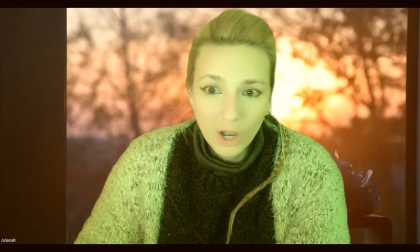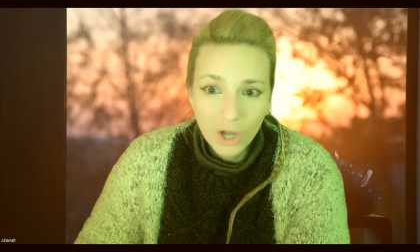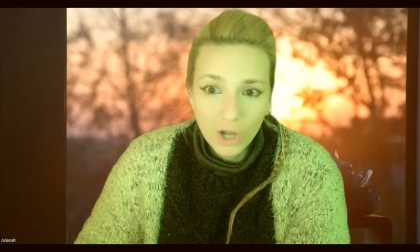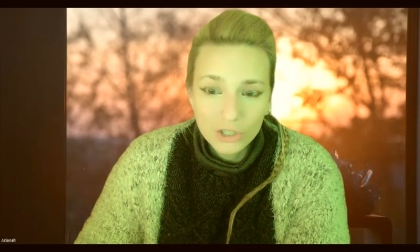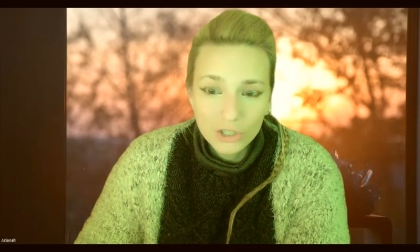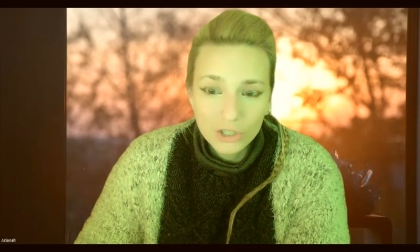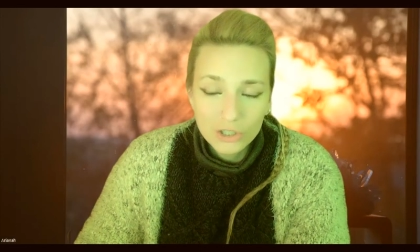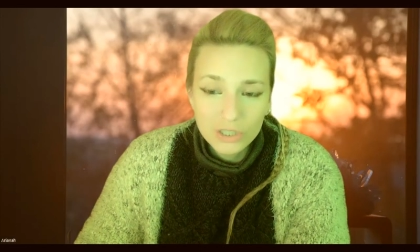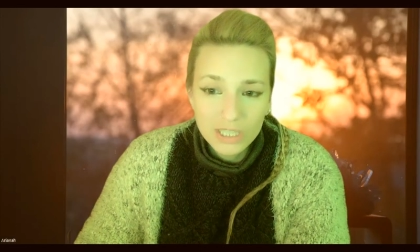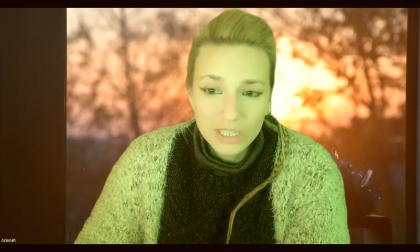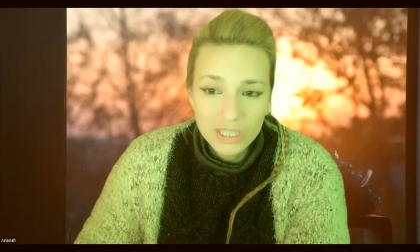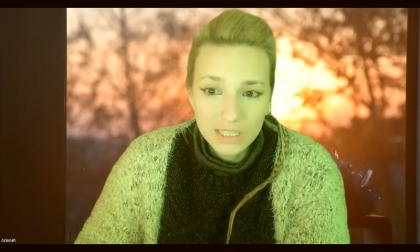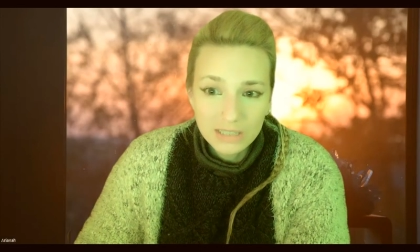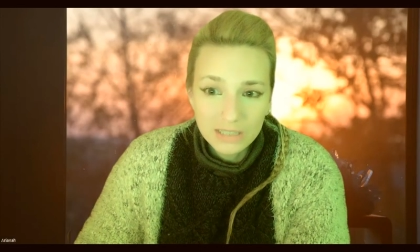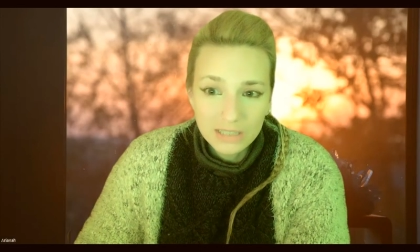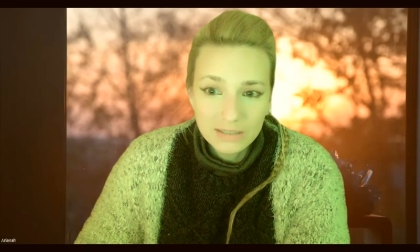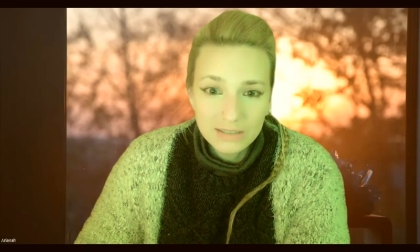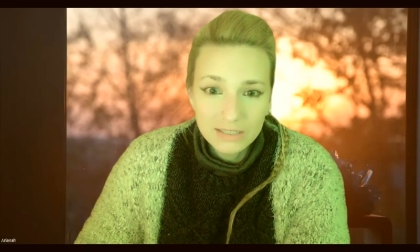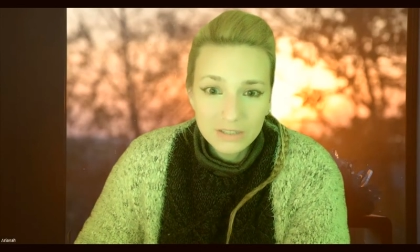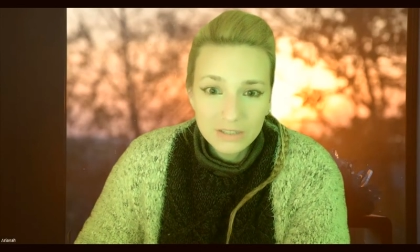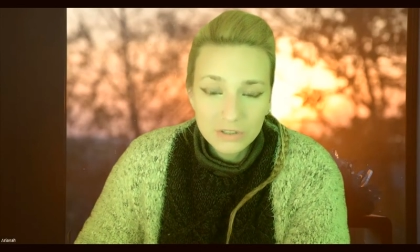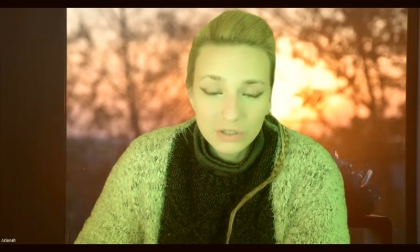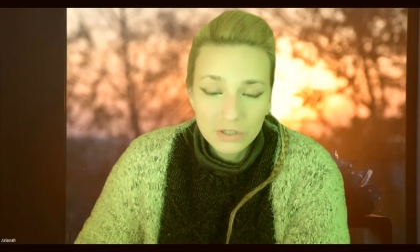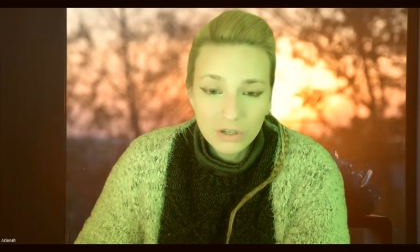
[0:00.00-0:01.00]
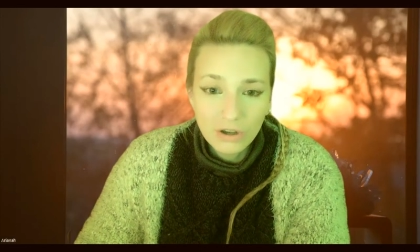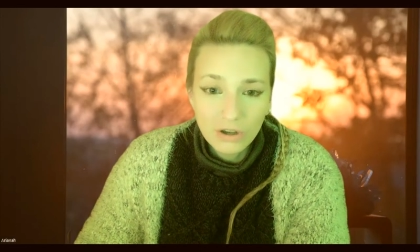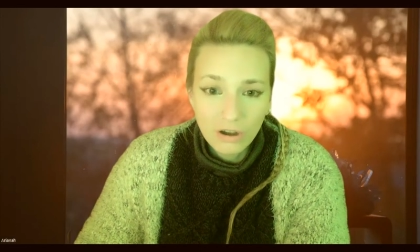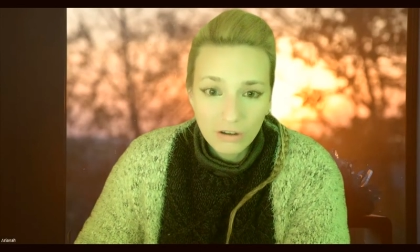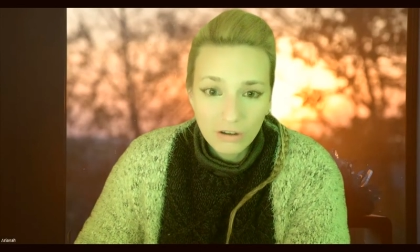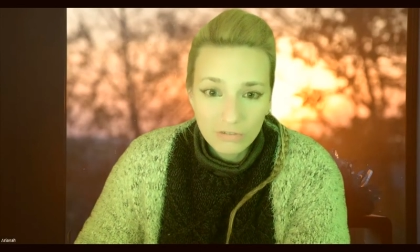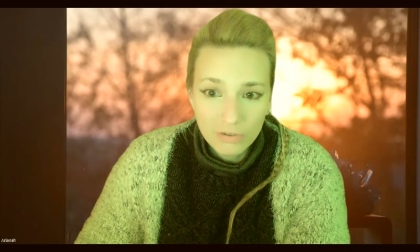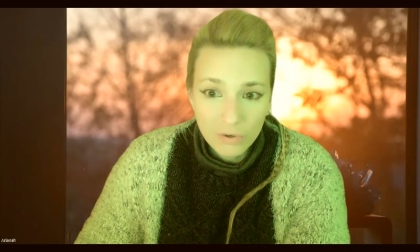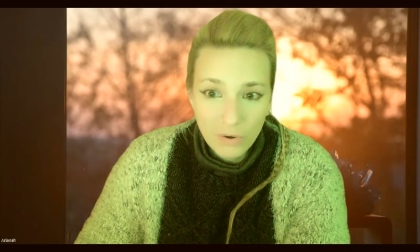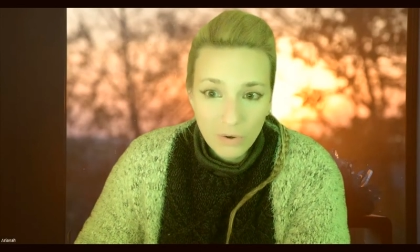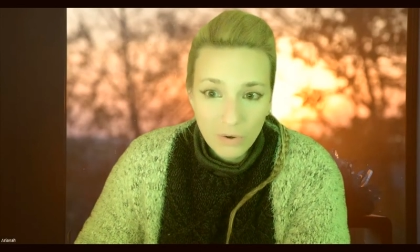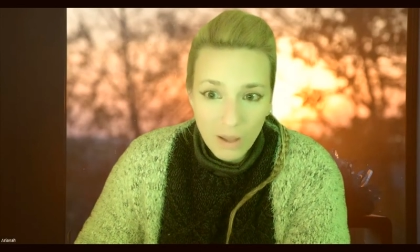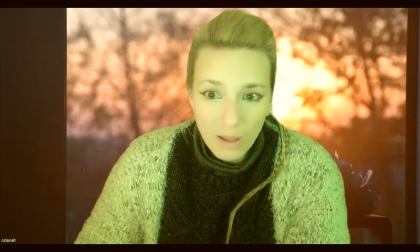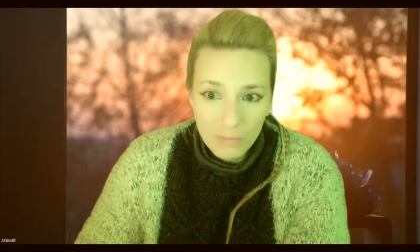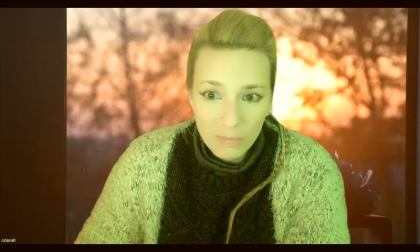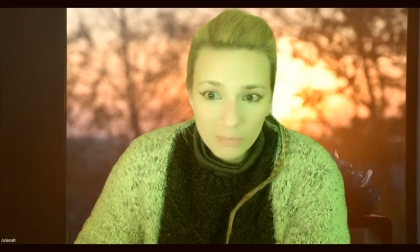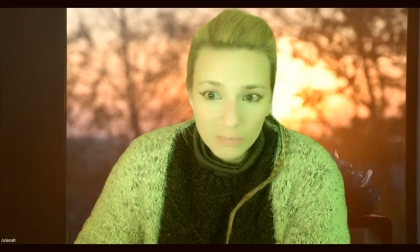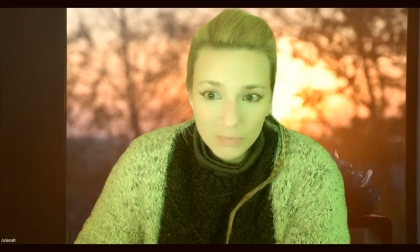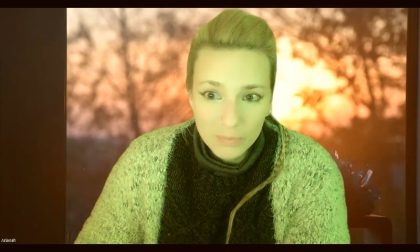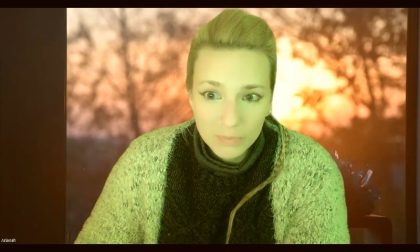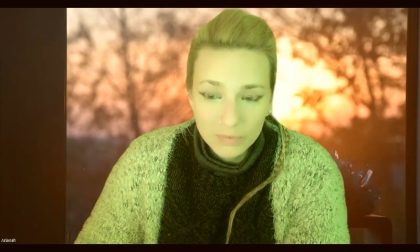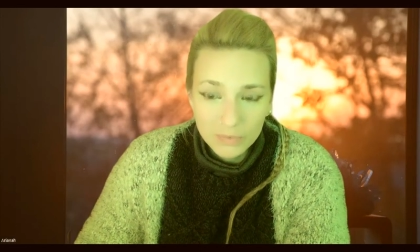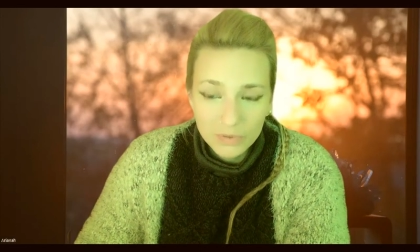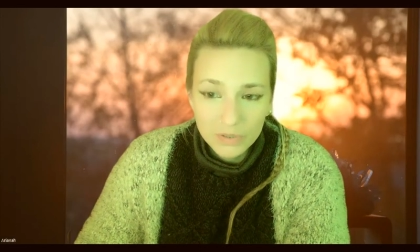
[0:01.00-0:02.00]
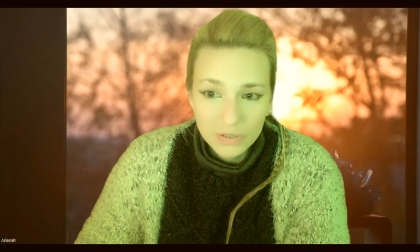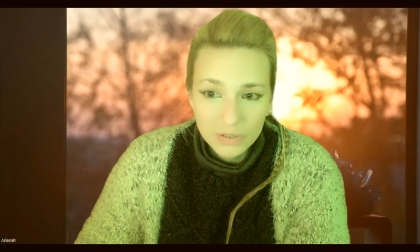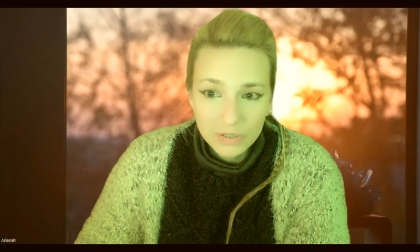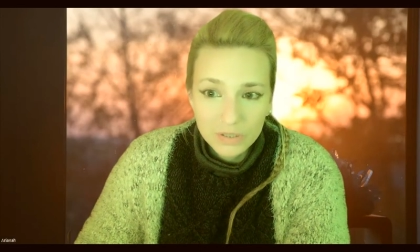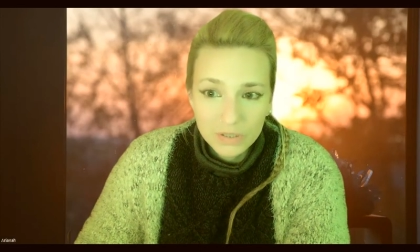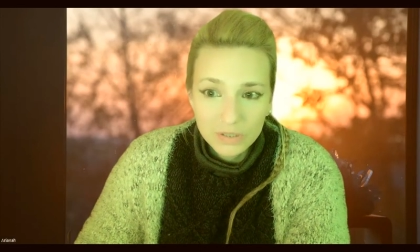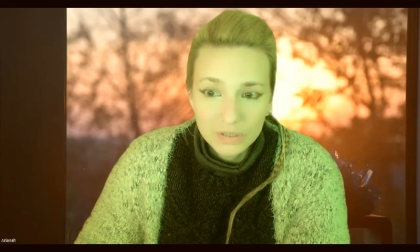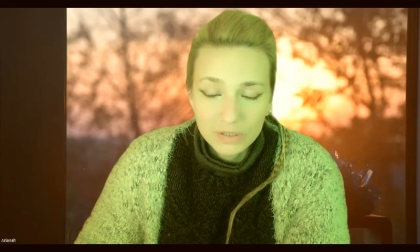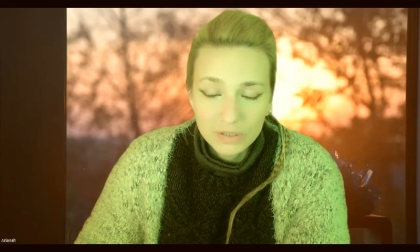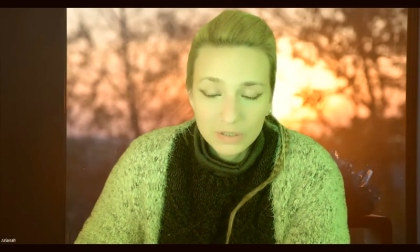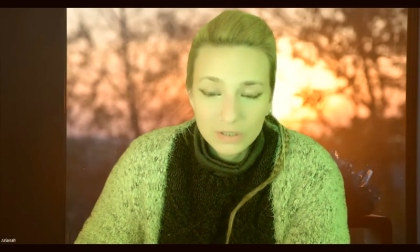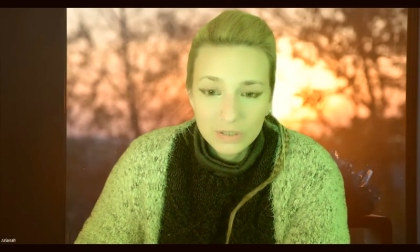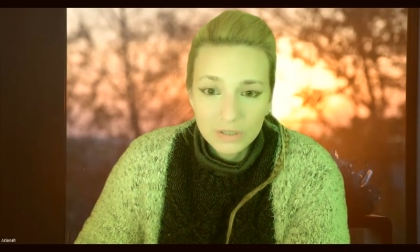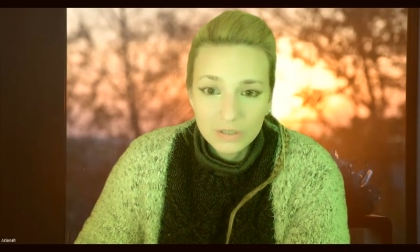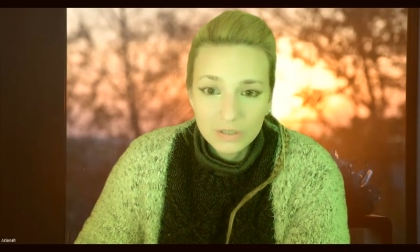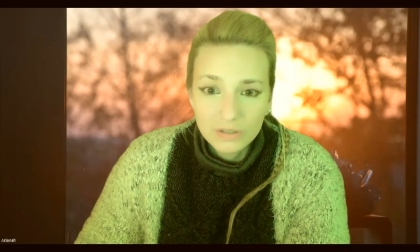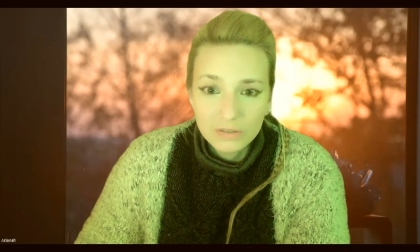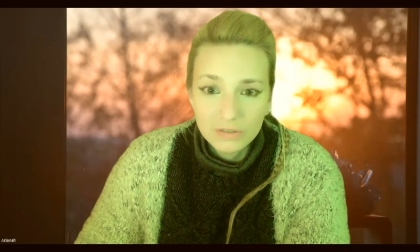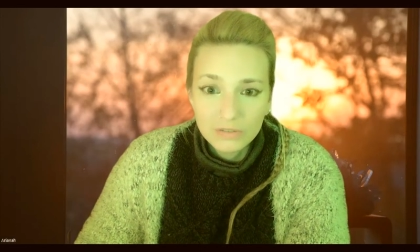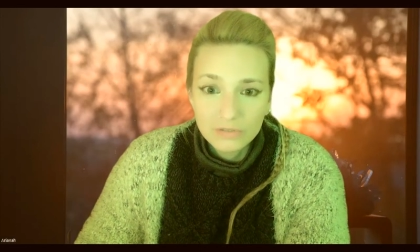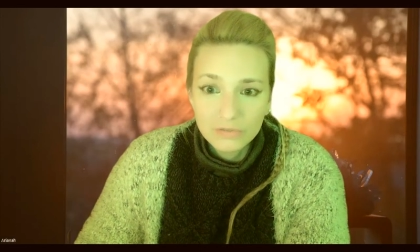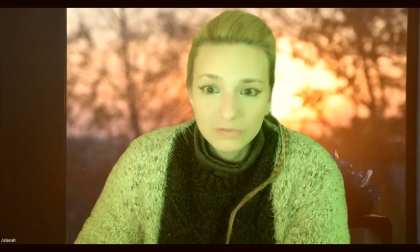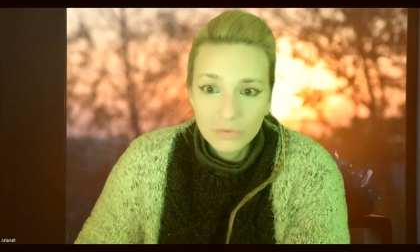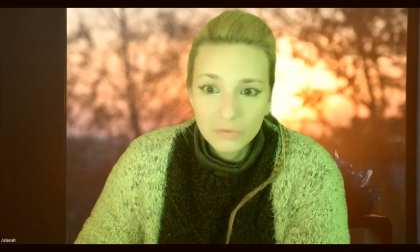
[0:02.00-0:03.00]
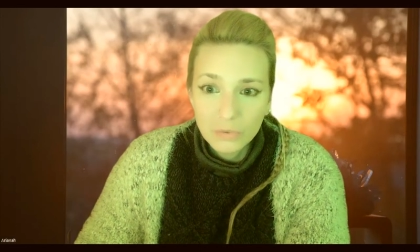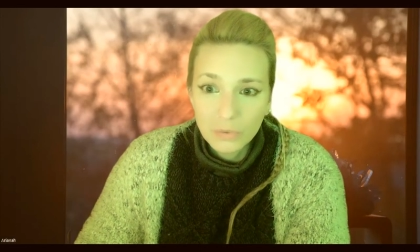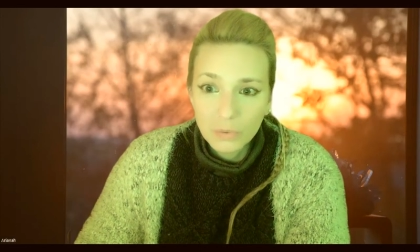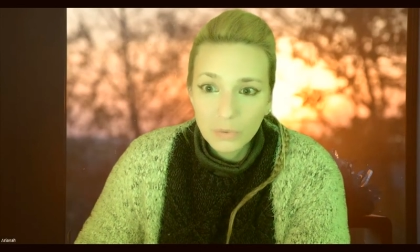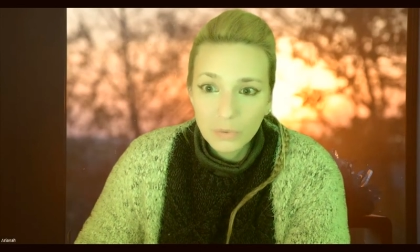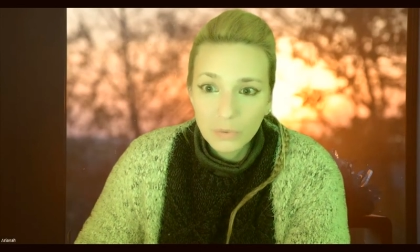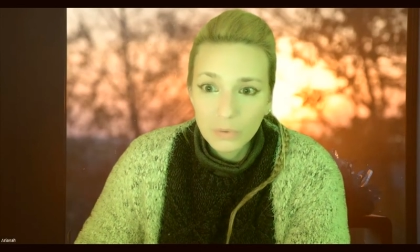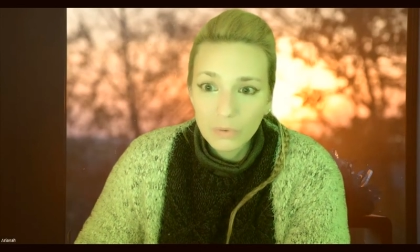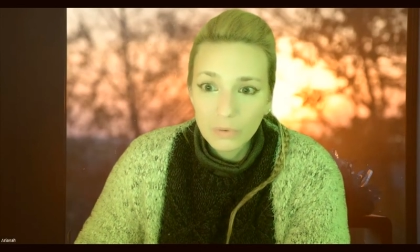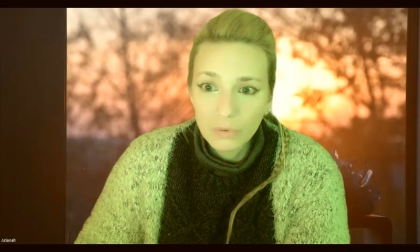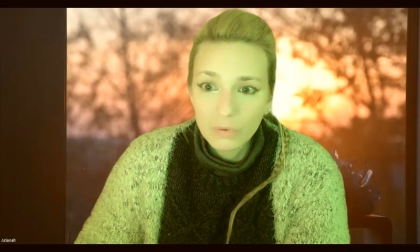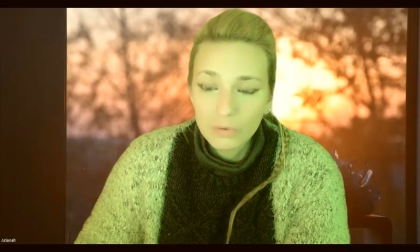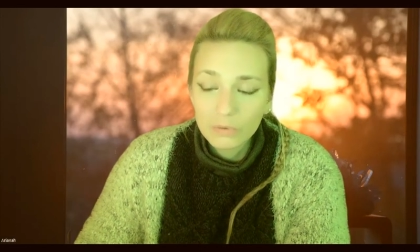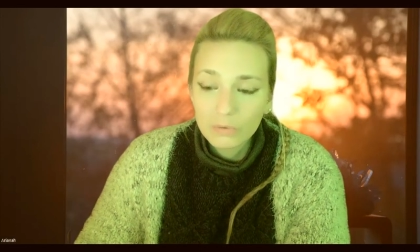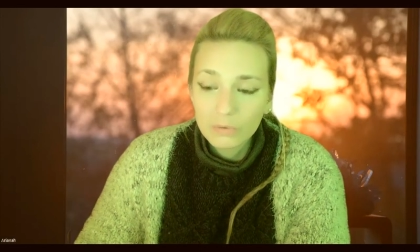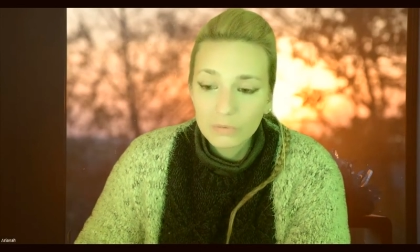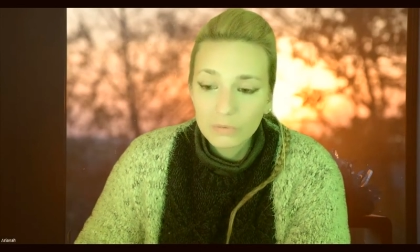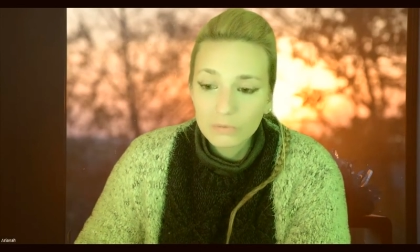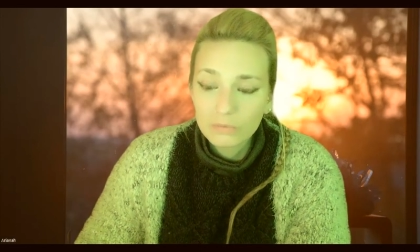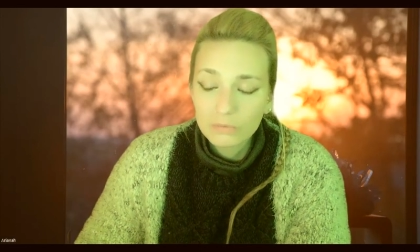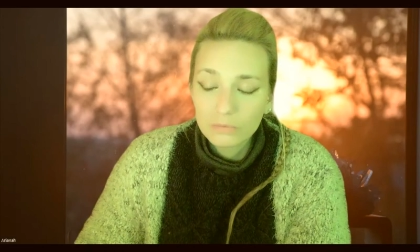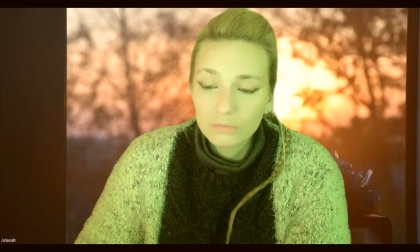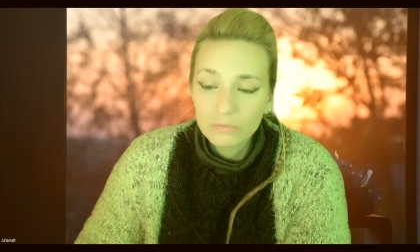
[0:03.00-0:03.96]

underneath it's a cover up for